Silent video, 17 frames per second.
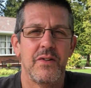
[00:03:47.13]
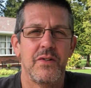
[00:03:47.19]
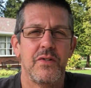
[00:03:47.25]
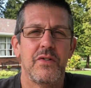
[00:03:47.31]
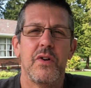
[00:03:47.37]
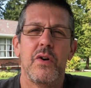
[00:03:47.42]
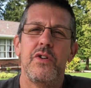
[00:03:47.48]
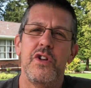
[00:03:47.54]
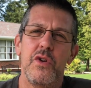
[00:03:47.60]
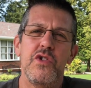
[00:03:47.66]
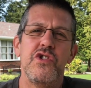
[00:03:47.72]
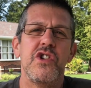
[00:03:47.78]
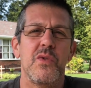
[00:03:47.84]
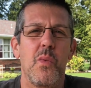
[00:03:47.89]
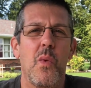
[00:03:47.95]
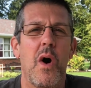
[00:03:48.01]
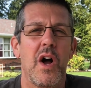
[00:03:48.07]
so you
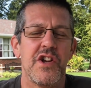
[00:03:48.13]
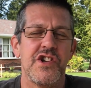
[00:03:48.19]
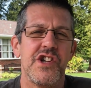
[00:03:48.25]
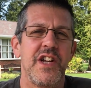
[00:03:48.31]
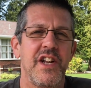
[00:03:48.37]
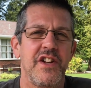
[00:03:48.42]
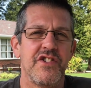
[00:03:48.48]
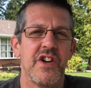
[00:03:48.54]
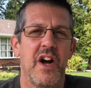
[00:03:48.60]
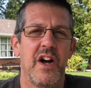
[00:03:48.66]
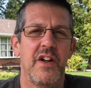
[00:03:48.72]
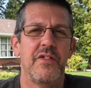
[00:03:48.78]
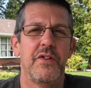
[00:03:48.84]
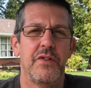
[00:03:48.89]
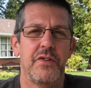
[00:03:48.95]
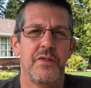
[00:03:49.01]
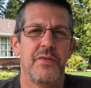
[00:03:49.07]
should wash each
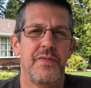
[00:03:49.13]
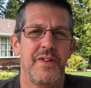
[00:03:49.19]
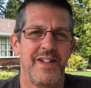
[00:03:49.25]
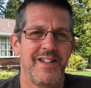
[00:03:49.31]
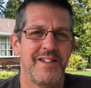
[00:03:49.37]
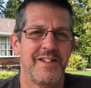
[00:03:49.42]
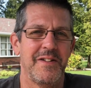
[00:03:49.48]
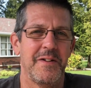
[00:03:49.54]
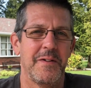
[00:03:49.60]
other's feet.